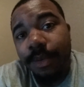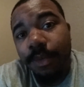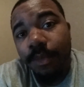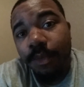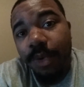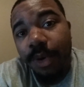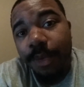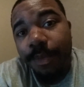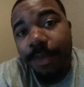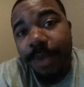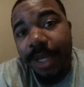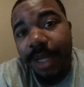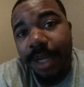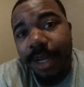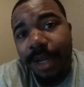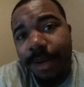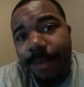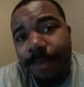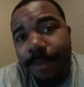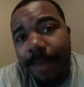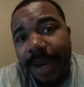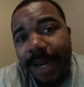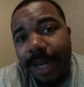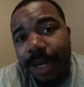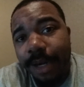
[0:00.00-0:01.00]
will be
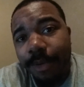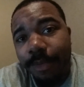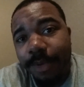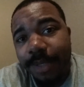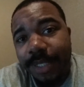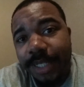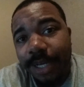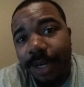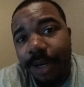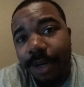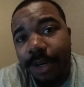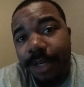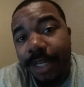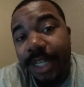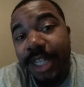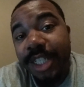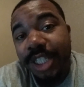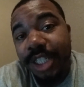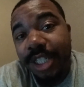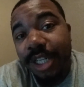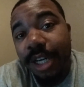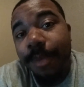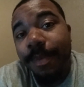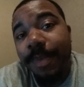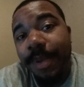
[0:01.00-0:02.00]
making a return. He
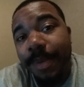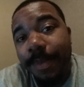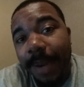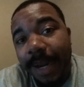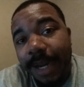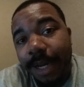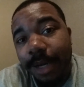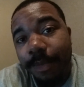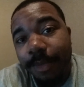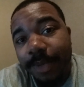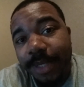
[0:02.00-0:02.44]
should be making